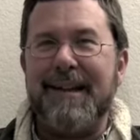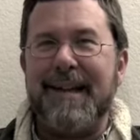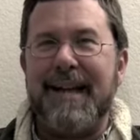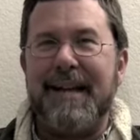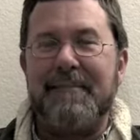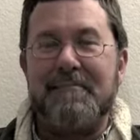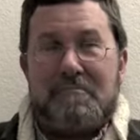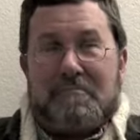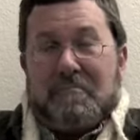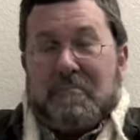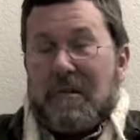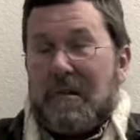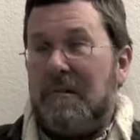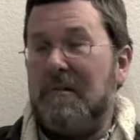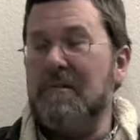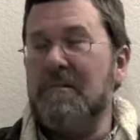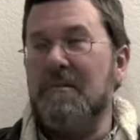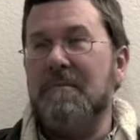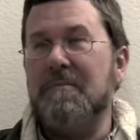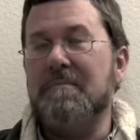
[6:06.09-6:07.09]
Like, I
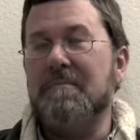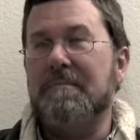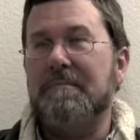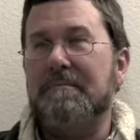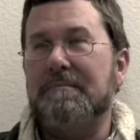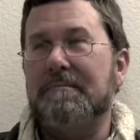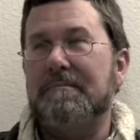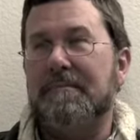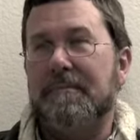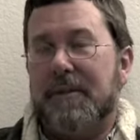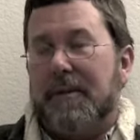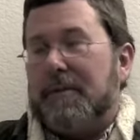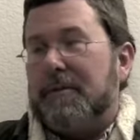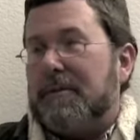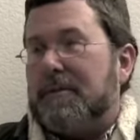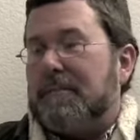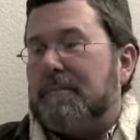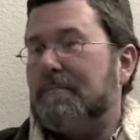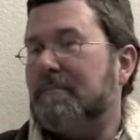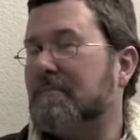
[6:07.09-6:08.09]
don't know. I
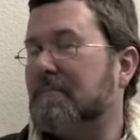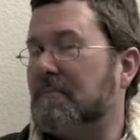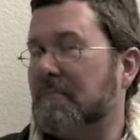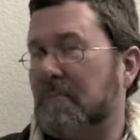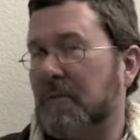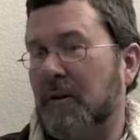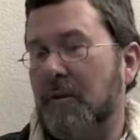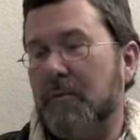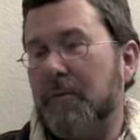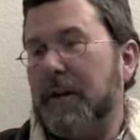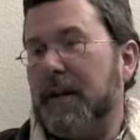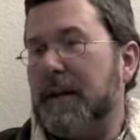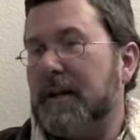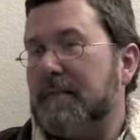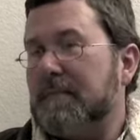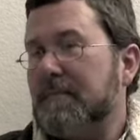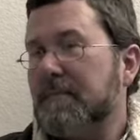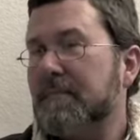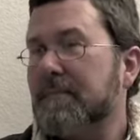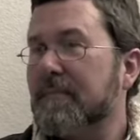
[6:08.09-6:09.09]
don't, I don't get
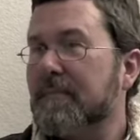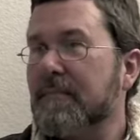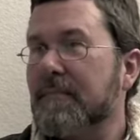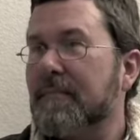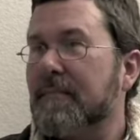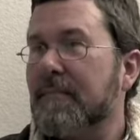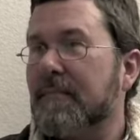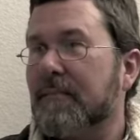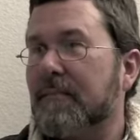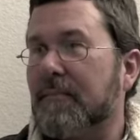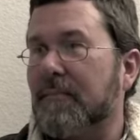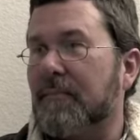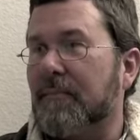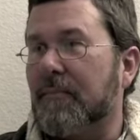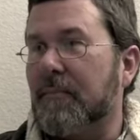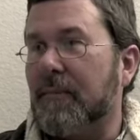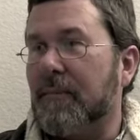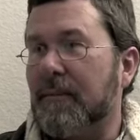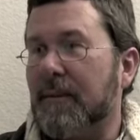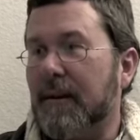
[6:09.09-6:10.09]
it.
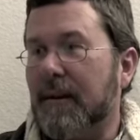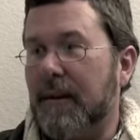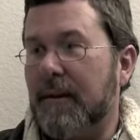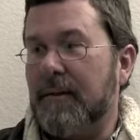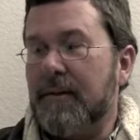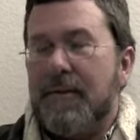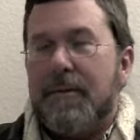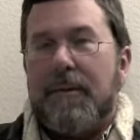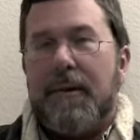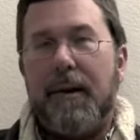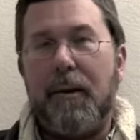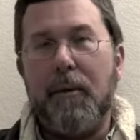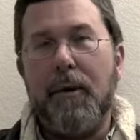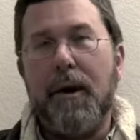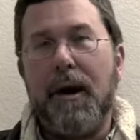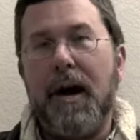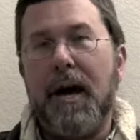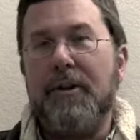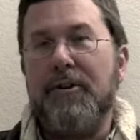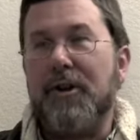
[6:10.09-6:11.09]
I don't know. I
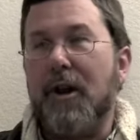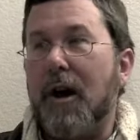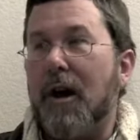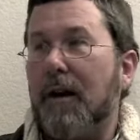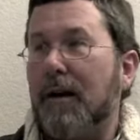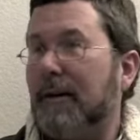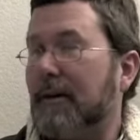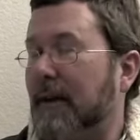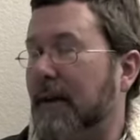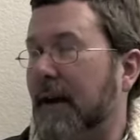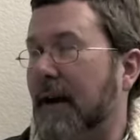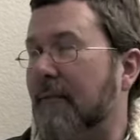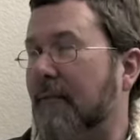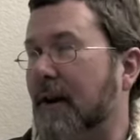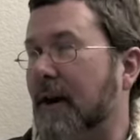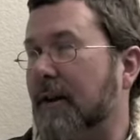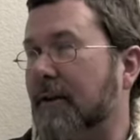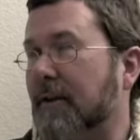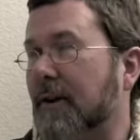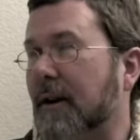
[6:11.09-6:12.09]
want a hot dog. Can I have
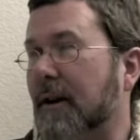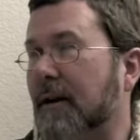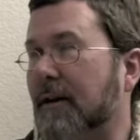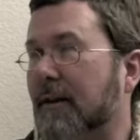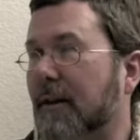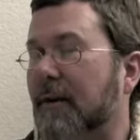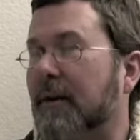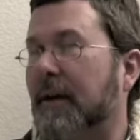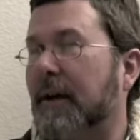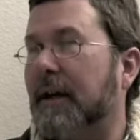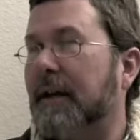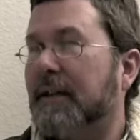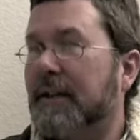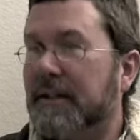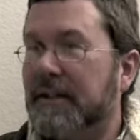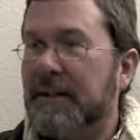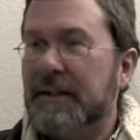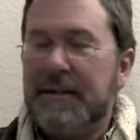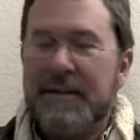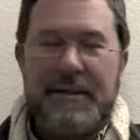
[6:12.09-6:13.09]
a hot dog? Okay.
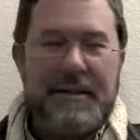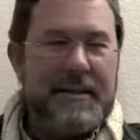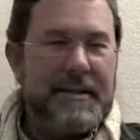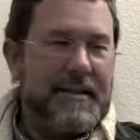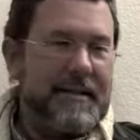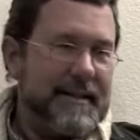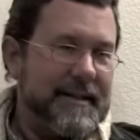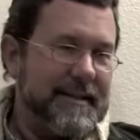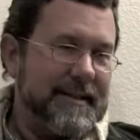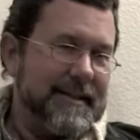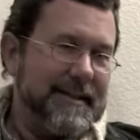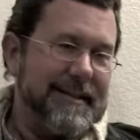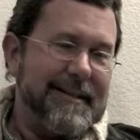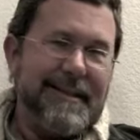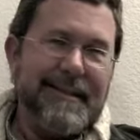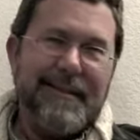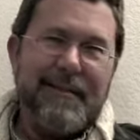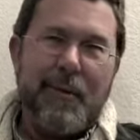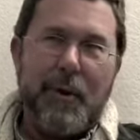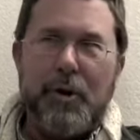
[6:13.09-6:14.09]

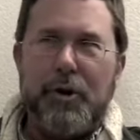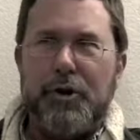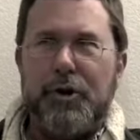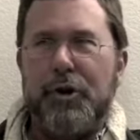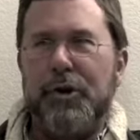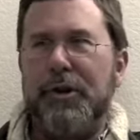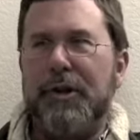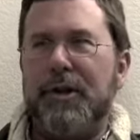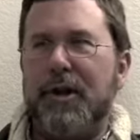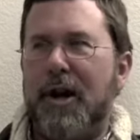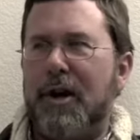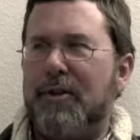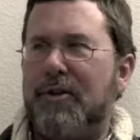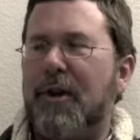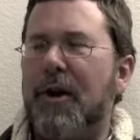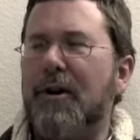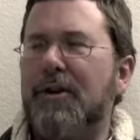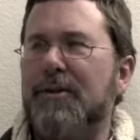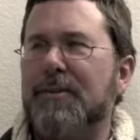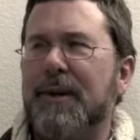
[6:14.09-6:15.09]
Well, you shouldn't eat hot
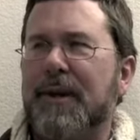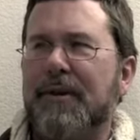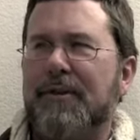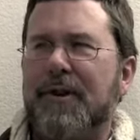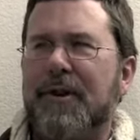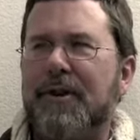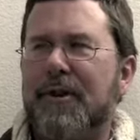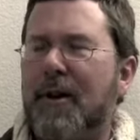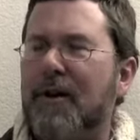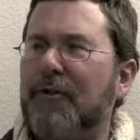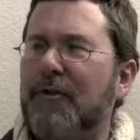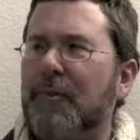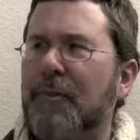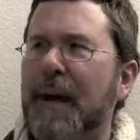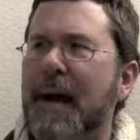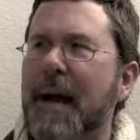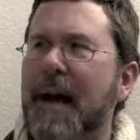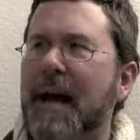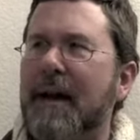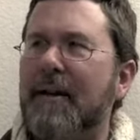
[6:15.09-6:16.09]
dogs because hot dogs are
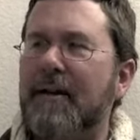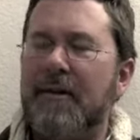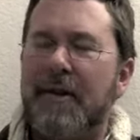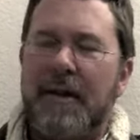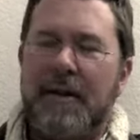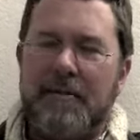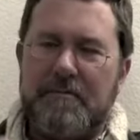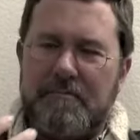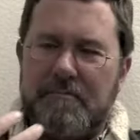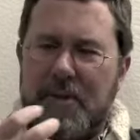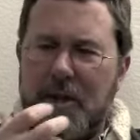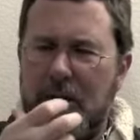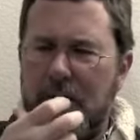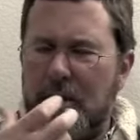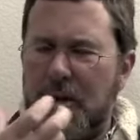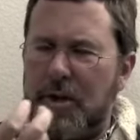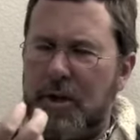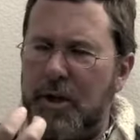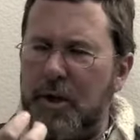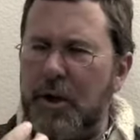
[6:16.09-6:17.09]
bad. And like,
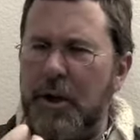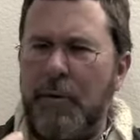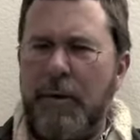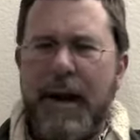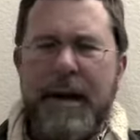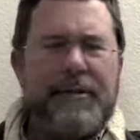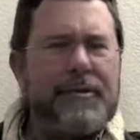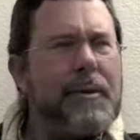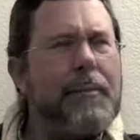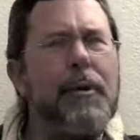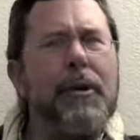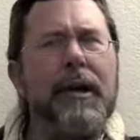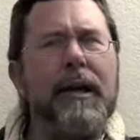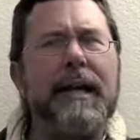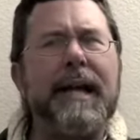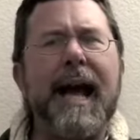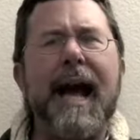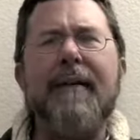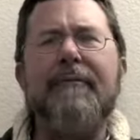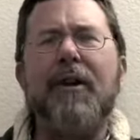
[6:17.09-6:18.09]
you know, you're right, so I'm only
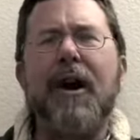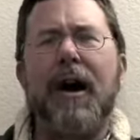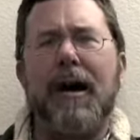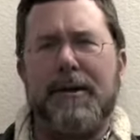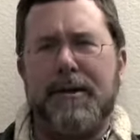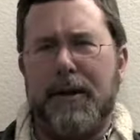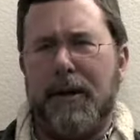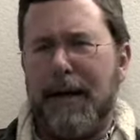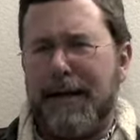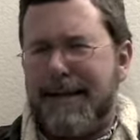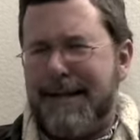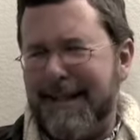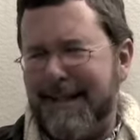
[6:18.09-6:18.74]
gonna eat half a hot dog.